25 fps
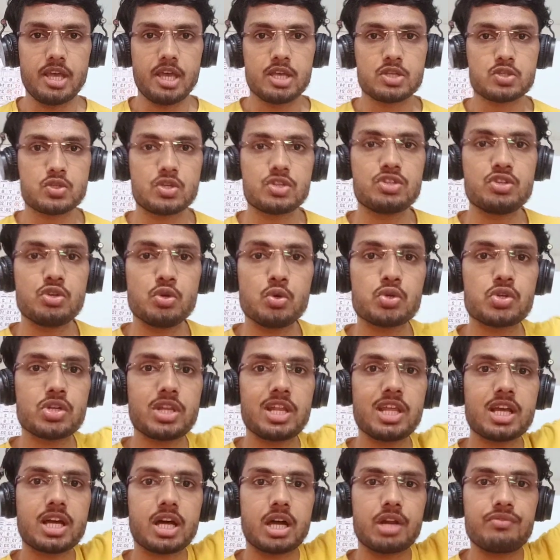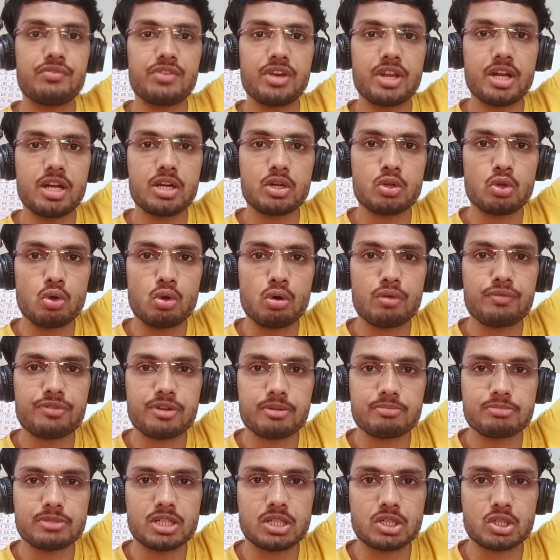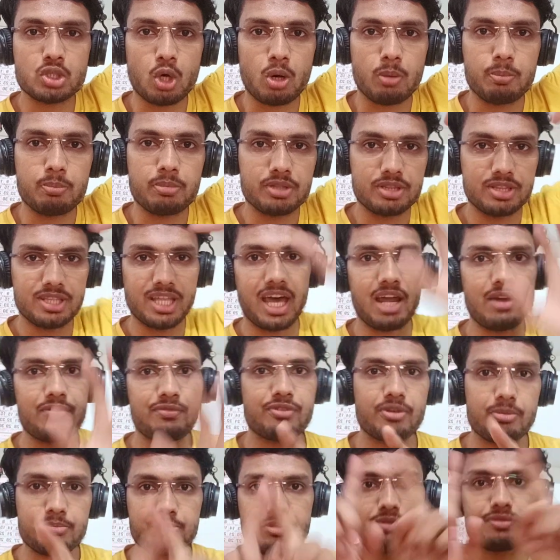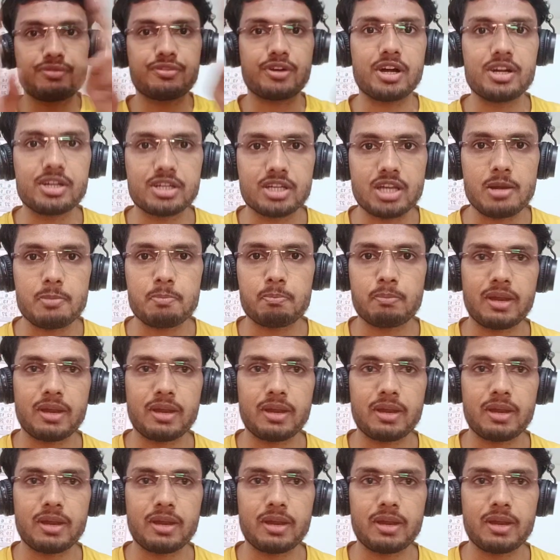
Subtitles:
So it's usually convenient to look from the top than from the frontal